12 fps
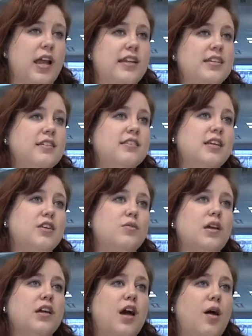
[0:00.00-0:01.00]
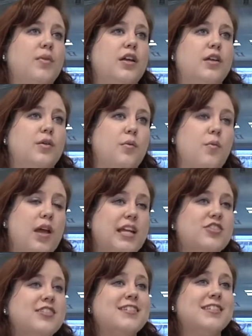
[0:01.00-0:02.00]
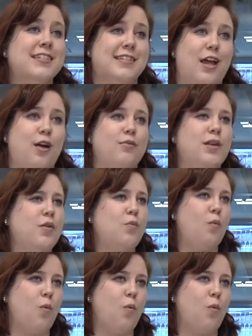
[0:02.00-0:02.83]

idea is that you can come in and just sit down and